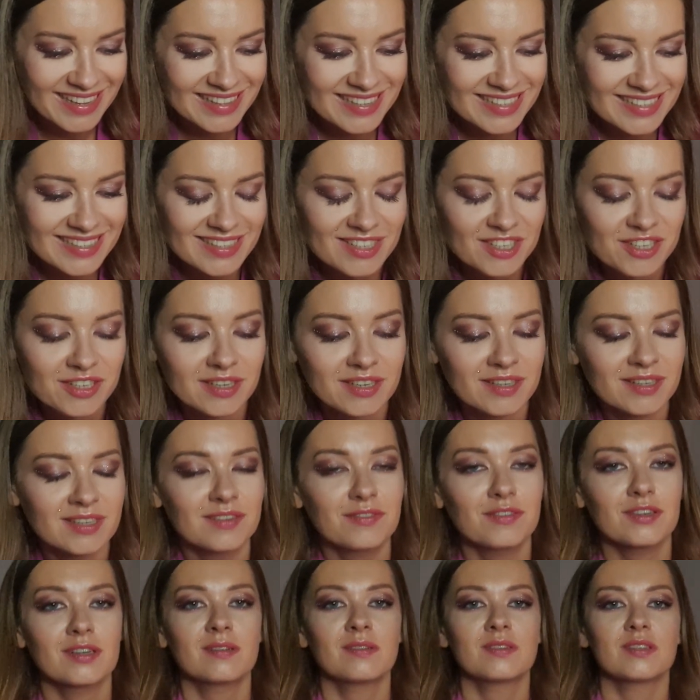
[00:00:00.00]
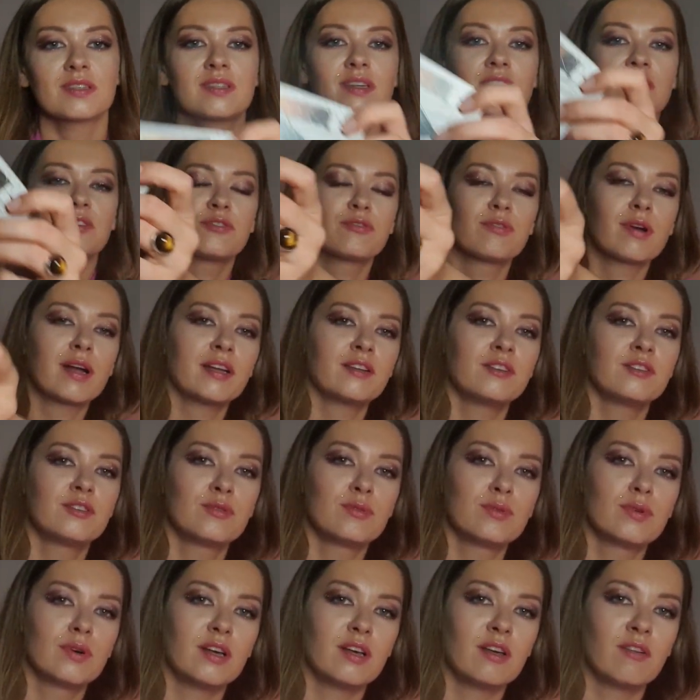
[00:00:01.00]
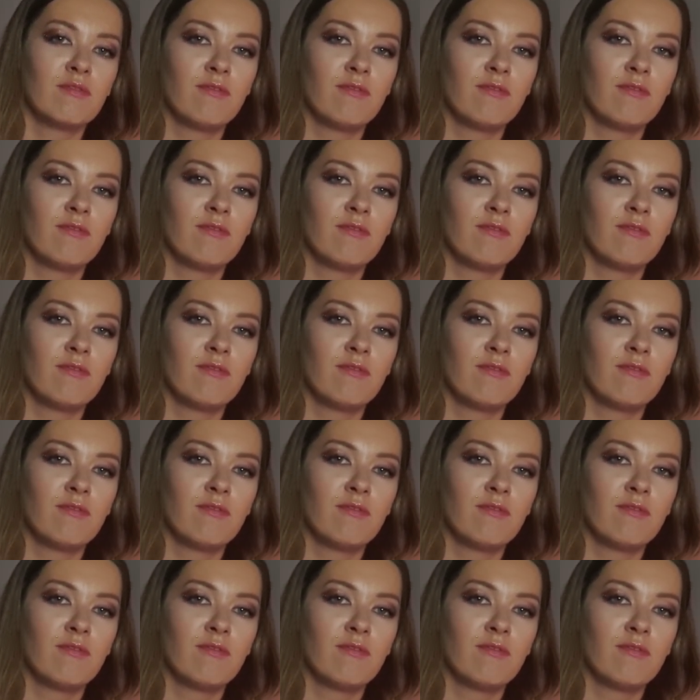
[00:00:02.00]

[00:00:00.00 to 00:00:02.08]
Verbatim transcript: these difficulties, they're trying to